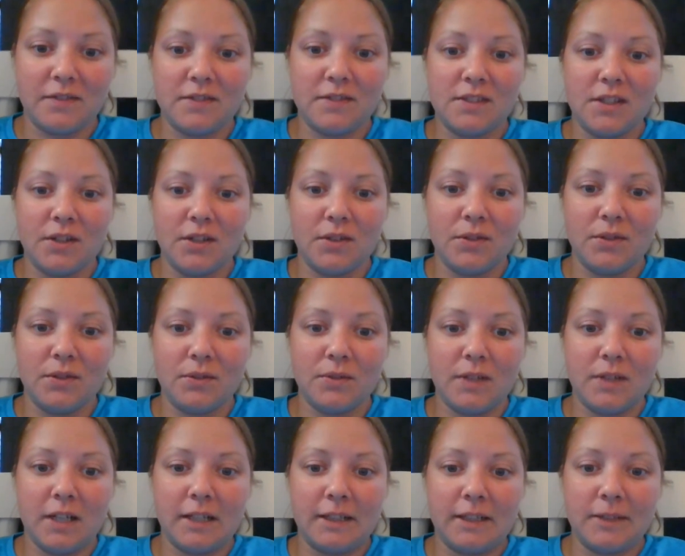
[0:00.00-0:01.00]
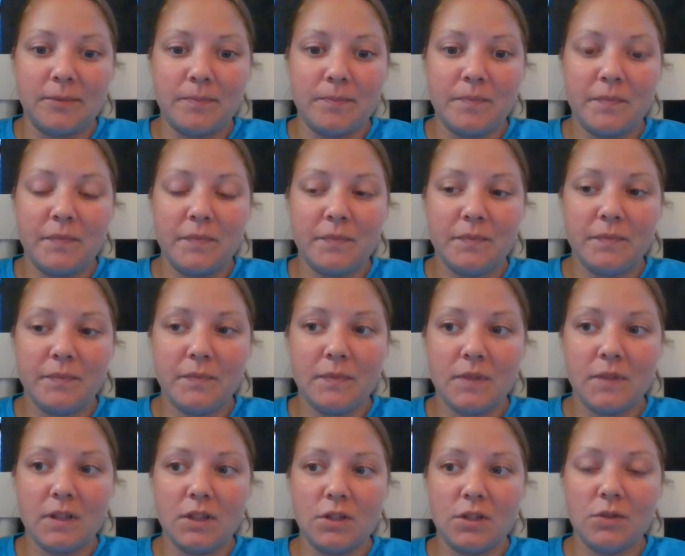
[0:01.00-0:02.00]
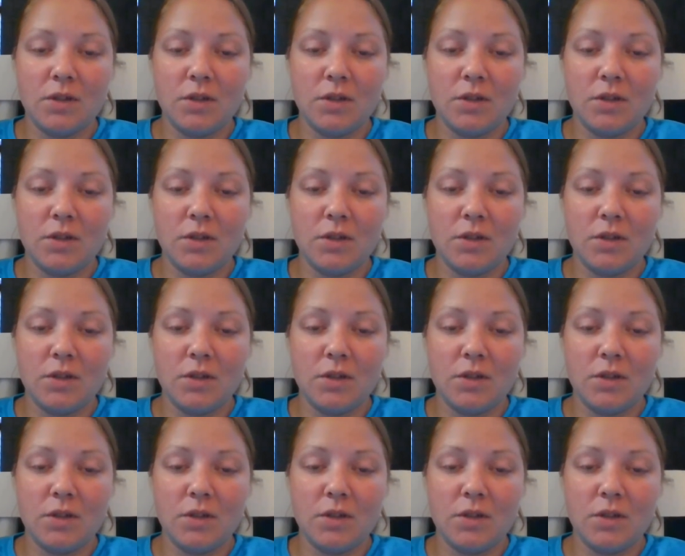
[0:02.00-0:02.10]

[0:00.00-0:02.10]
So do